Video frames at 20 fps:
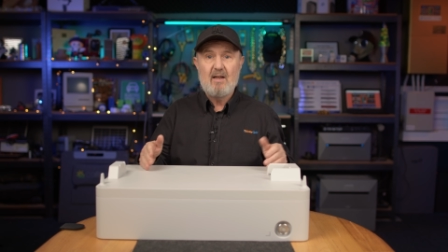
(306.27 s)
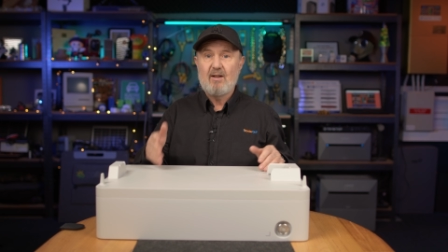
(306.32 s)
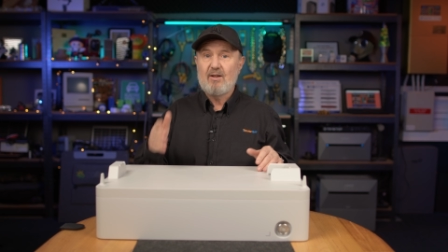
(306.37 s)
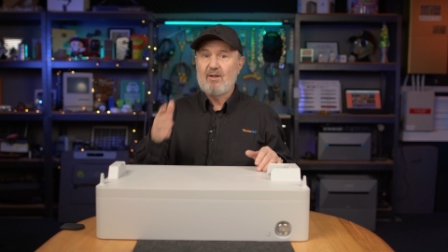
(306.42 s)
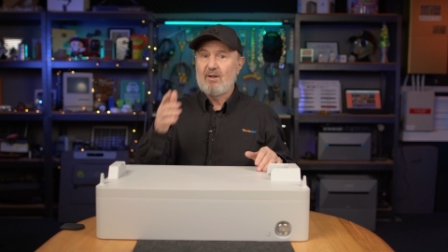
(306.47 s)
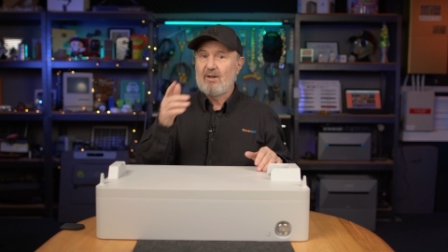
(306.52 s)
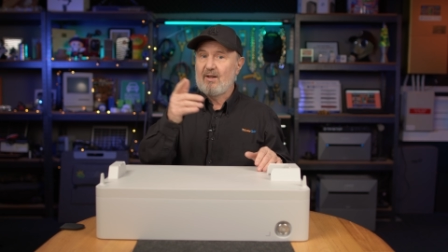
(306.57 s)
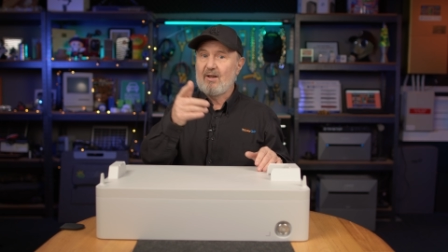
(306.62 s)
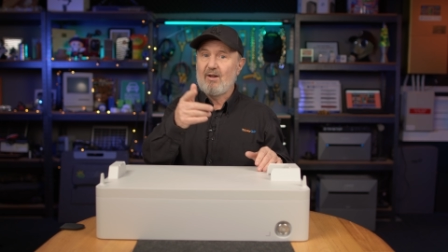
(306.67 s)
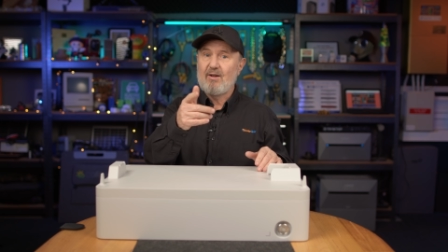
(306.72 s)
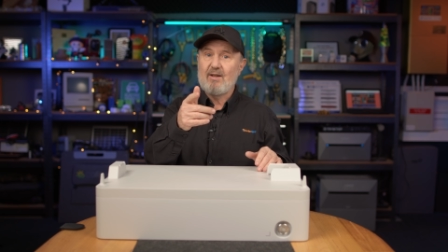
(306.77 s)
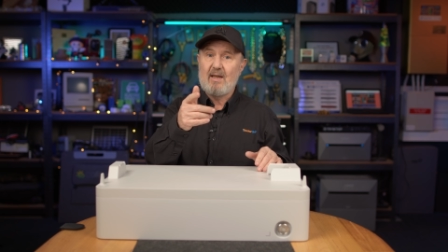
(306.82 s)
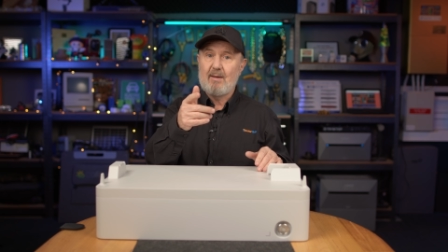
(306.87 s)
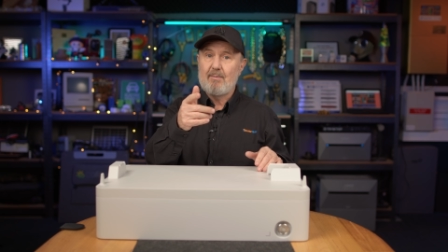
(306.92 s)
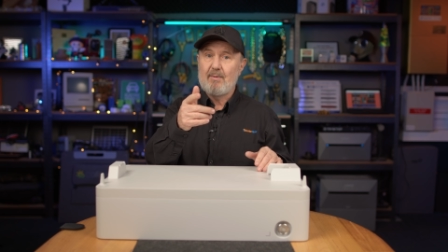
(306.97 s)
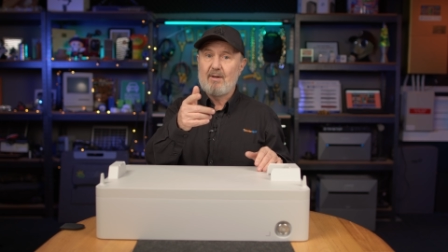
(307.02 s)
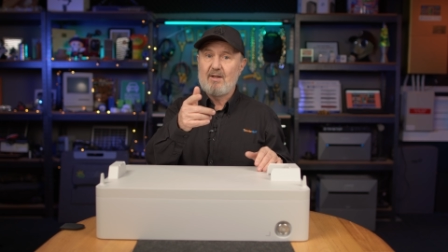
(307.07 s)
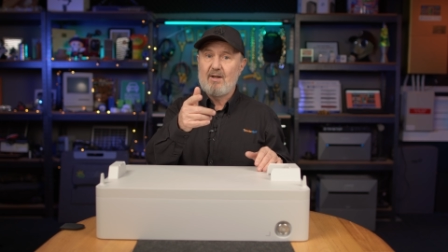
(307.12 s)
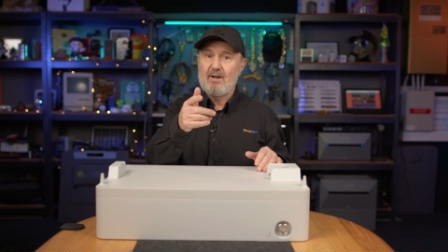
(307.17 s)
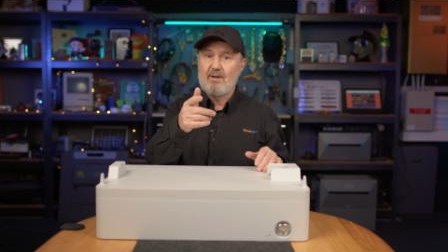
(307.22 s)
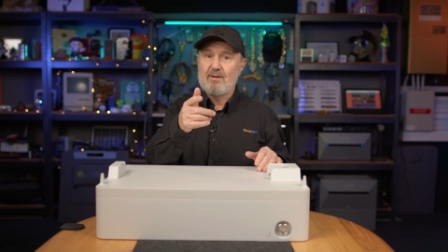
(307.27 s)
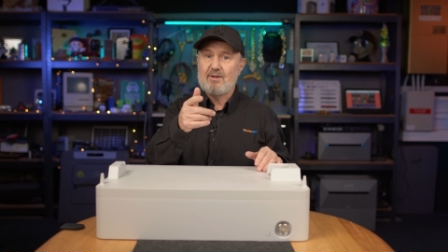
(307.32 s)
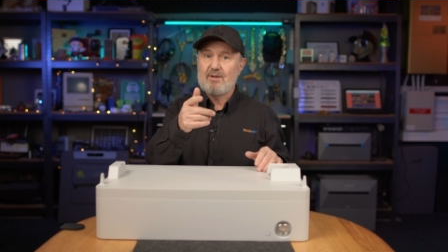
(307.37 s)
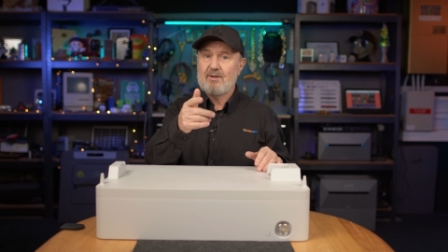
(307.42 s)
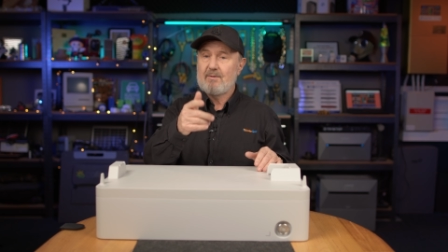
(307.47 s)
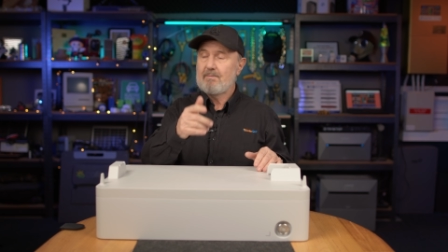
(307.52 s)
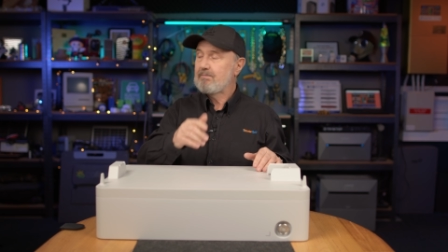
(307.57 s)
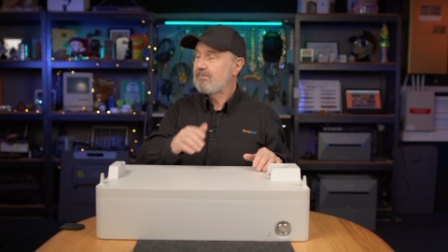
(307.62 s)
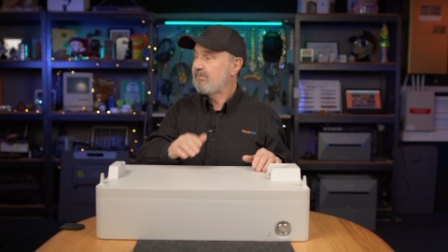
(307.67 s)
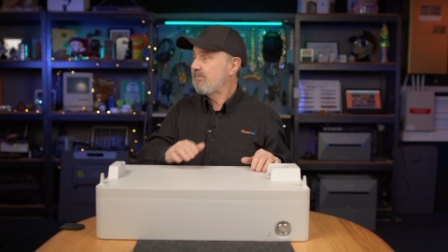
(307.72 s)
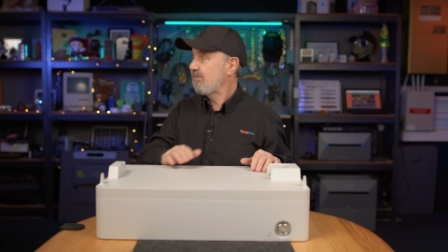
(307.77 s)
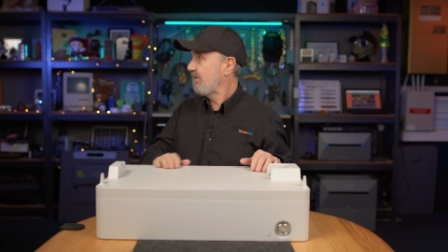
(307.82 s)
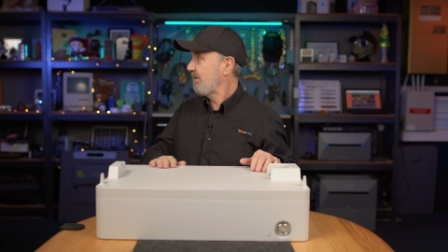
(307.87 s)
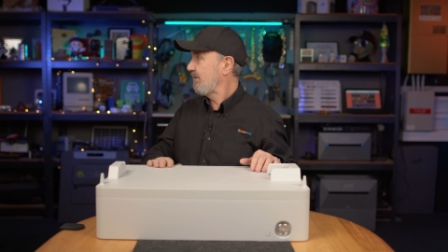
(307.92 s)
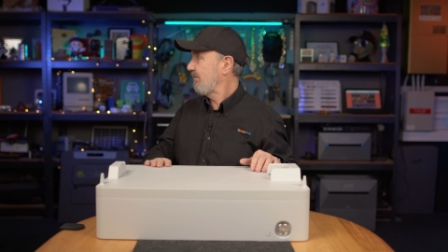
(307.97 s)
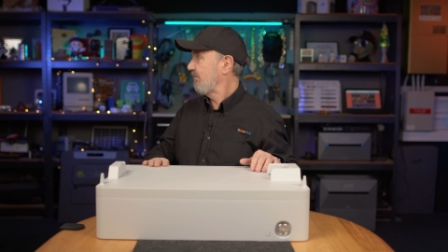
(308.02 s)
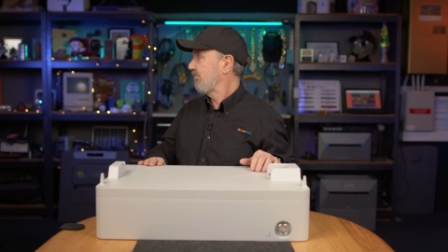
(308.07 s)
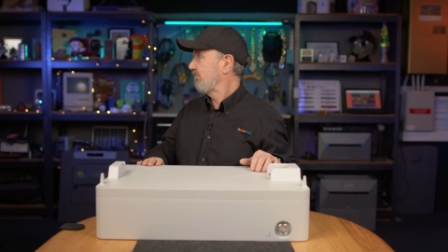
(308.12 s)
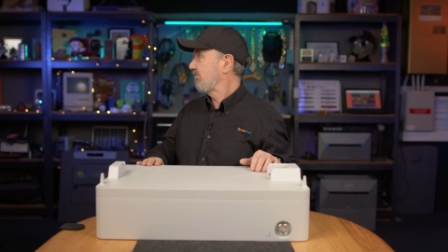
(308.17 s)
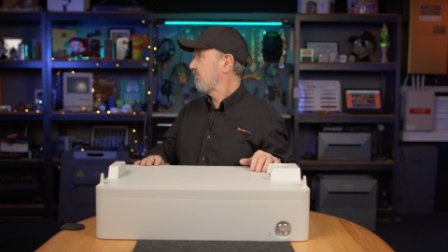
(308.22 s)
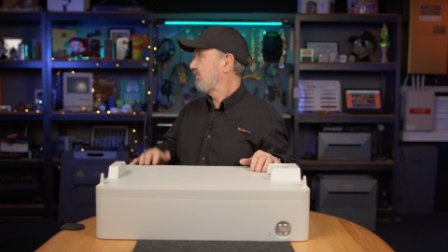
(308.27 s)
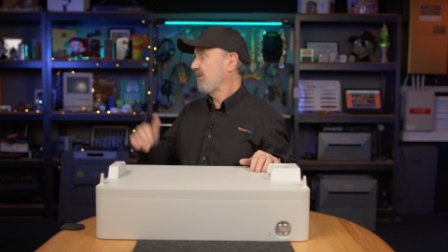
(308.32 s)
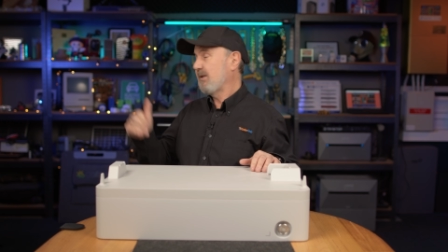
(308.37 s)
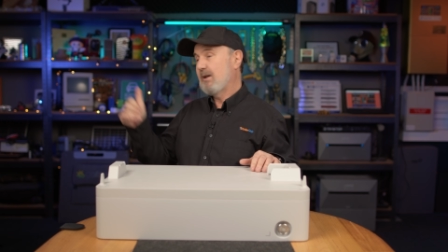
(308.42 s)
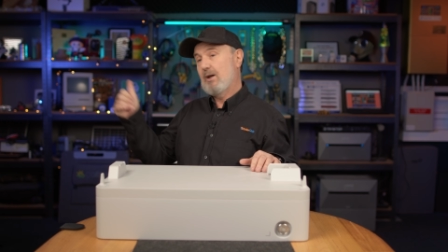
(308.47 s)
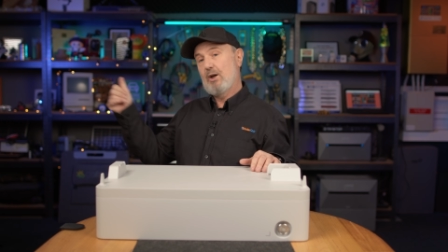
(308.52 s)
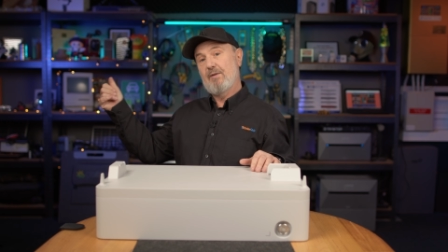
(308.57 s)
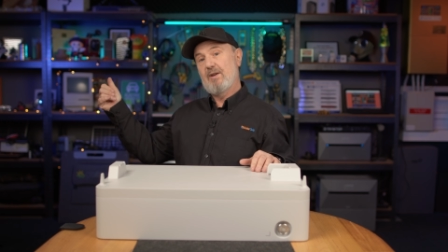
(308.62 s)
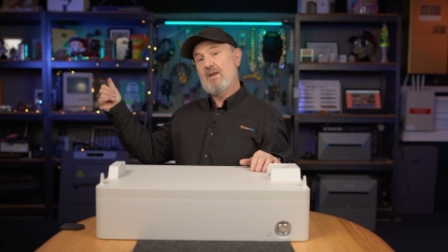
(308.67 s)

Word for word: Got to go and get my notes over